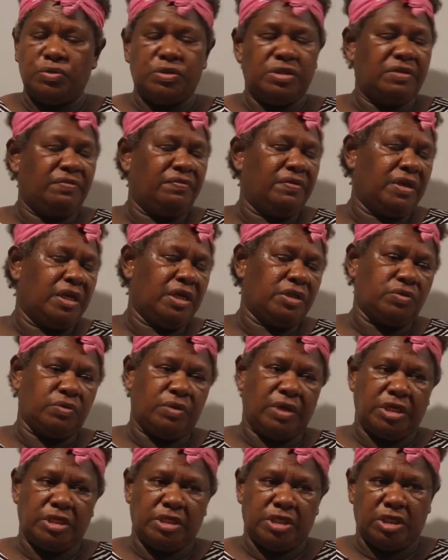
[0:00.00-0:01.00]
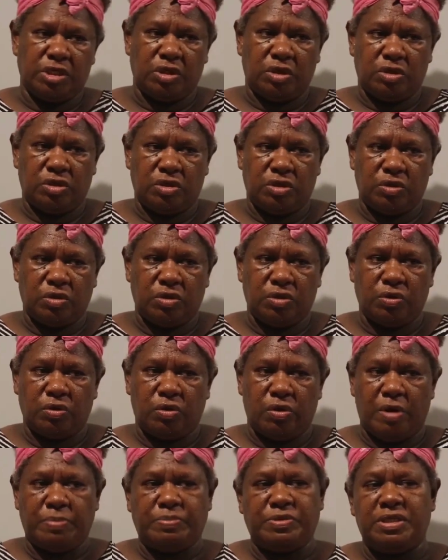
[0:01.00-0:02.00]
do civic education
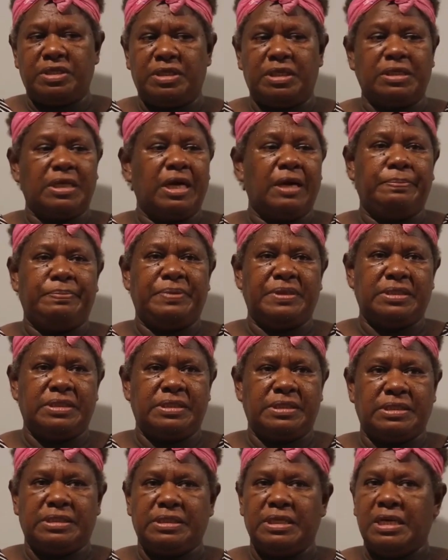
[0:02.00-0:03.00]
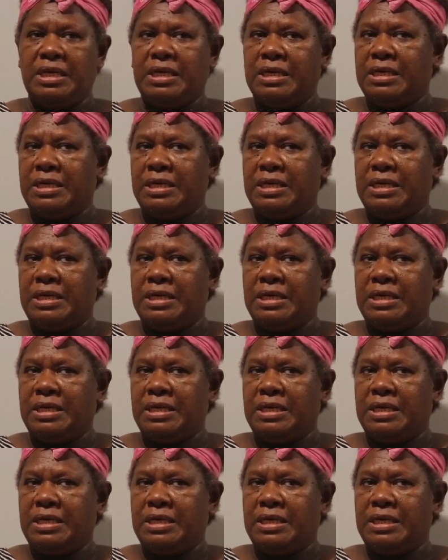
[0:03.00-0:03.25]
on corruption that happens